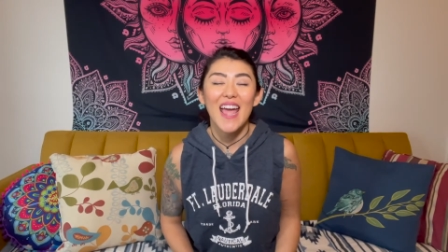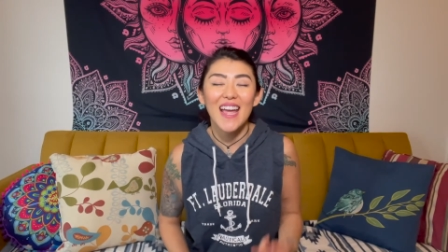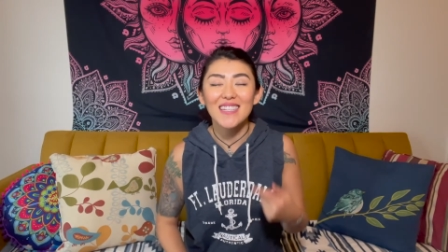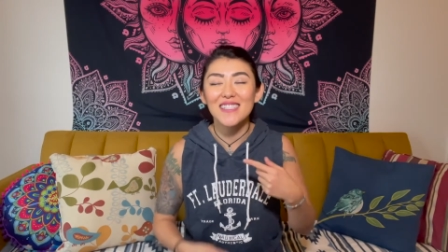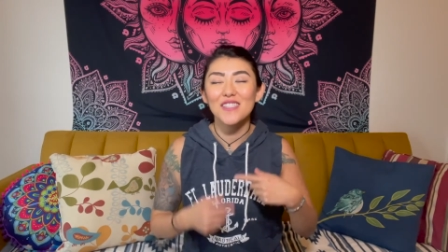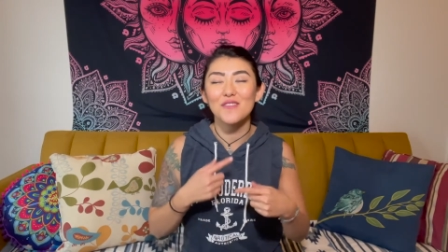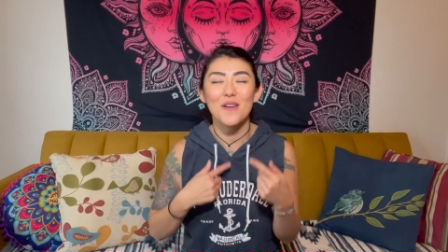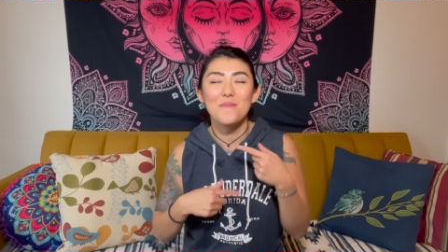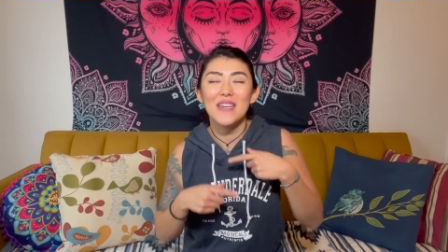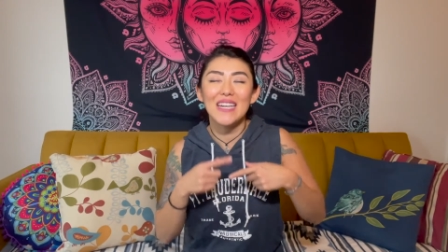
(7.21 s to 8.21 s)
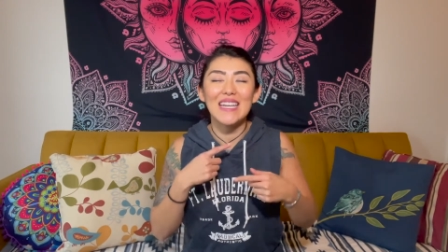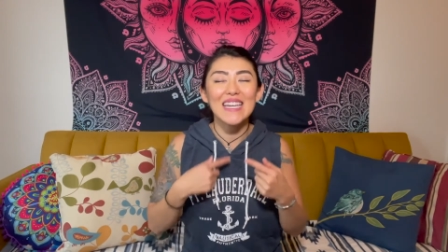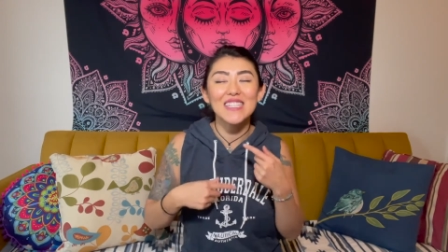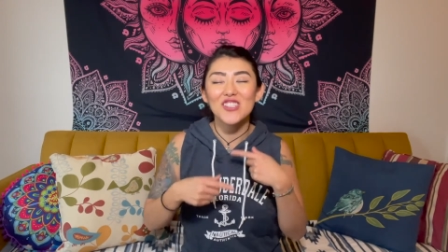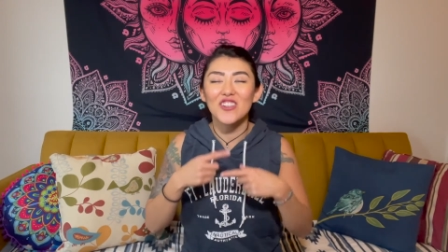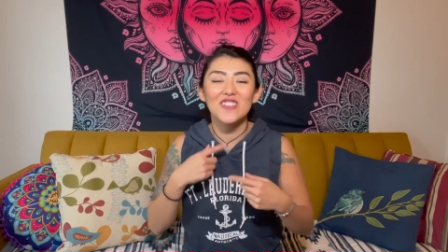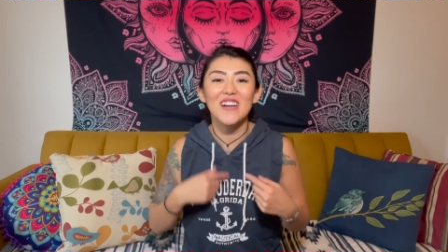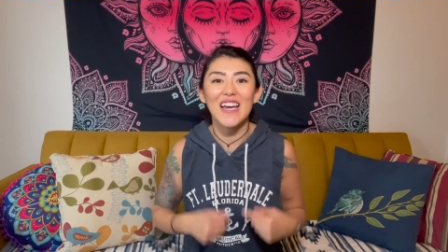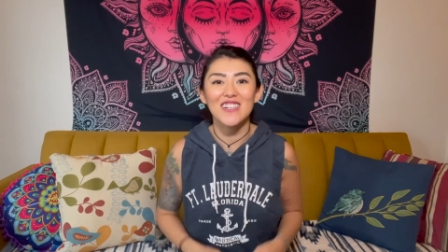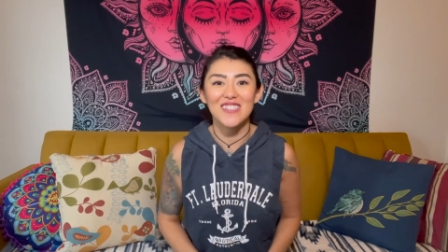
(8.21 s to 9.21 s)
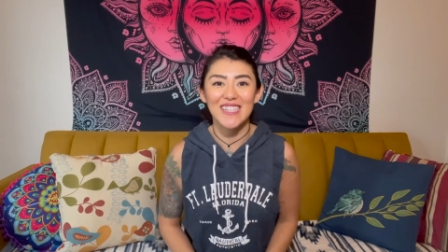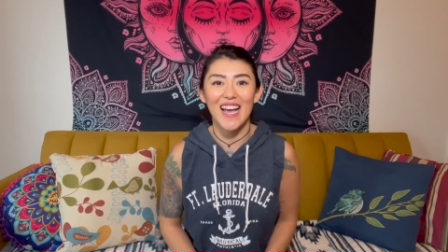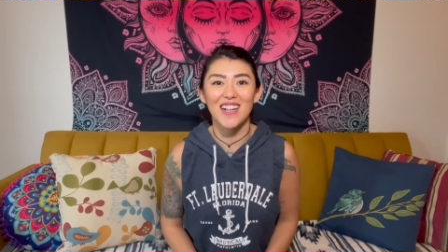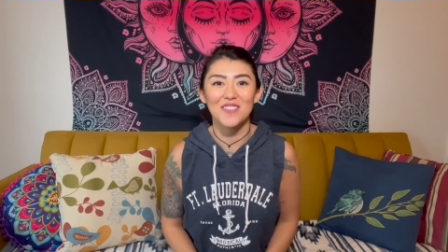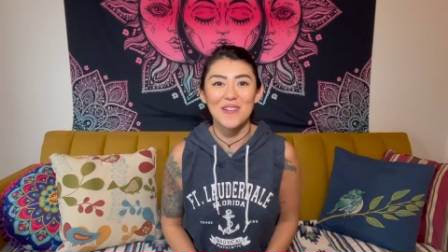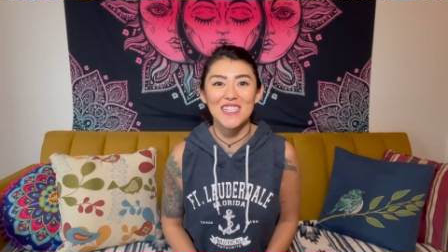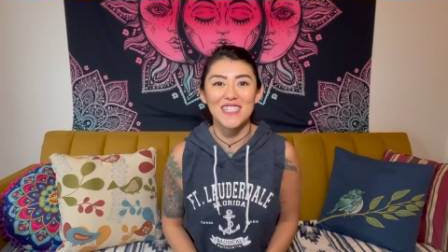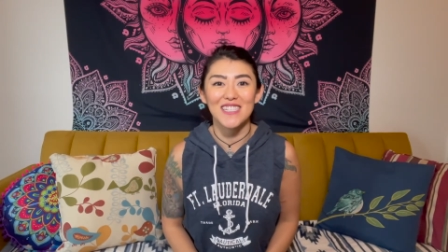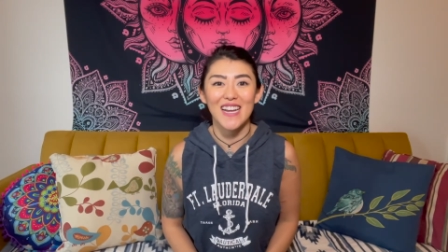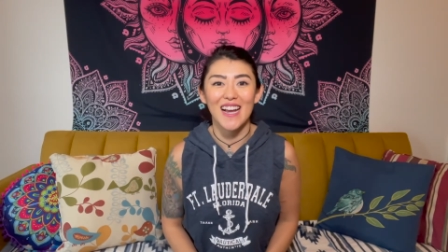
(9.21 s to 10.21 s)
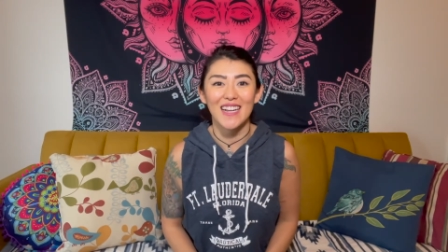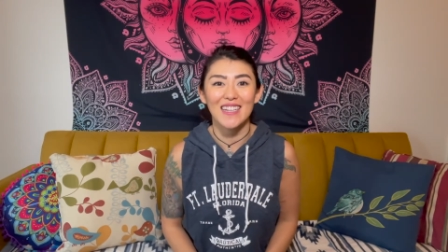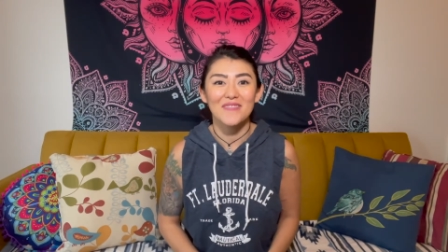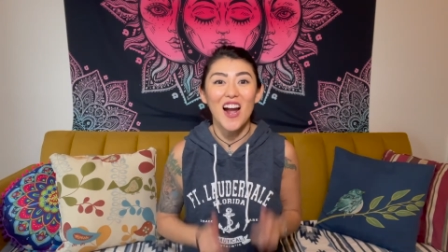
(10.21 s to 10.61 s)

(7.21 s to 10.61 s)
and to do a mini internal energy calibration check.